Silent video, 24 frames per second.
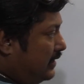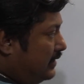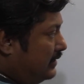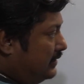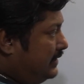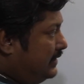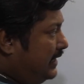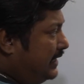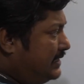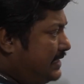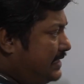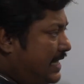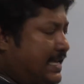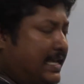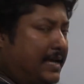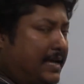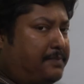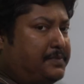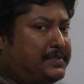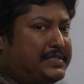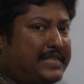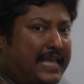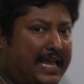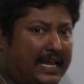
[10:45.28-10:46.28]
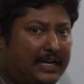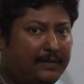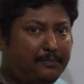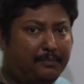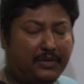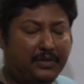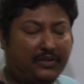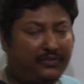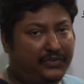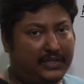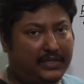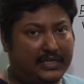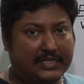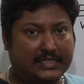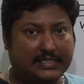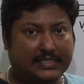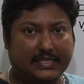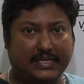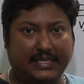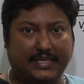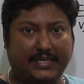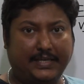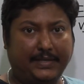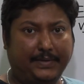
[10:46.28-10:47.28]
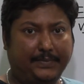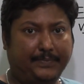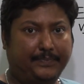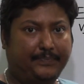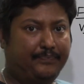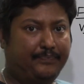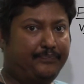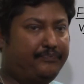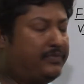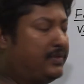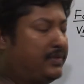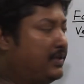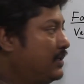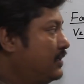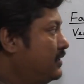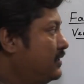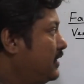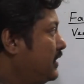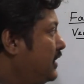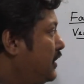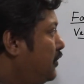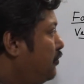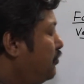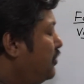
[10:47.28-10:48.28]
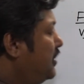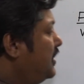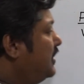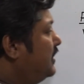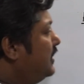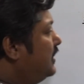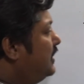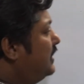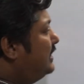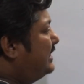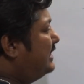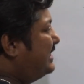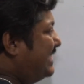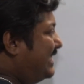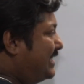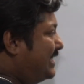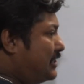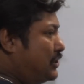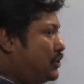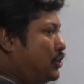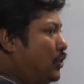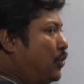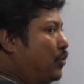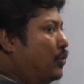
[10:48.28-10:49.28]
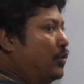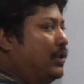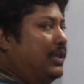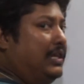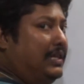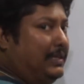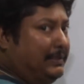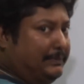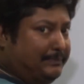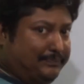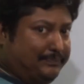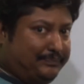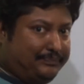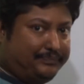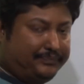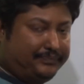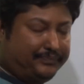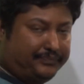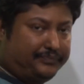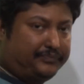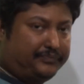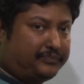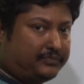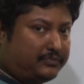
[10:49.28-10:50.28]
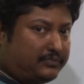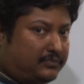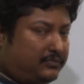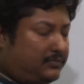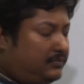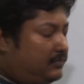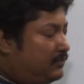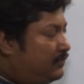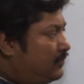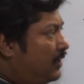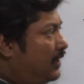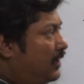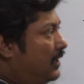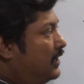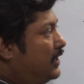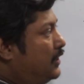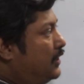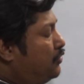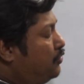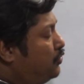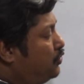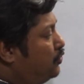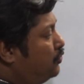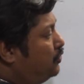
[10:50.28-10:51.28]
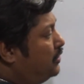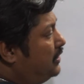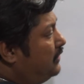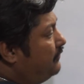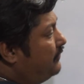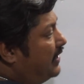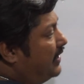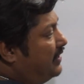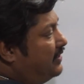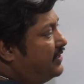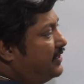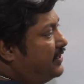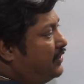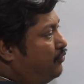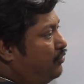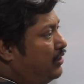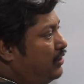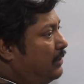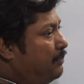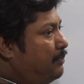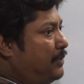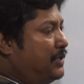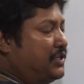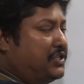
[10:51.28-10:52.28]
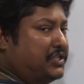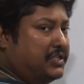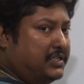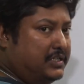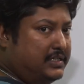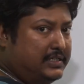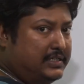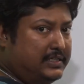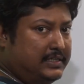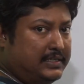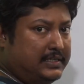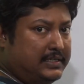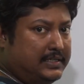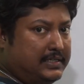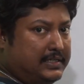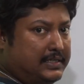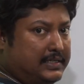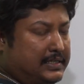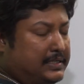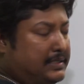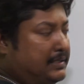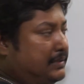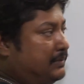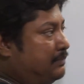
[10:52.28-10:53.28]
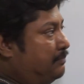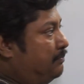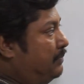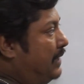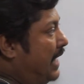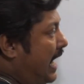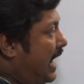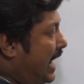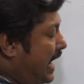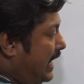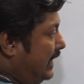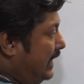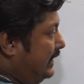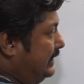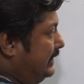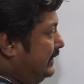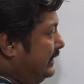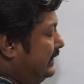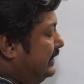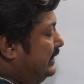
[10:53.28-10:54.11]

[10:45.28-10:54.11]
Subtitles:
Just I have said previously that during the systole, due to the ventricular pressure, blood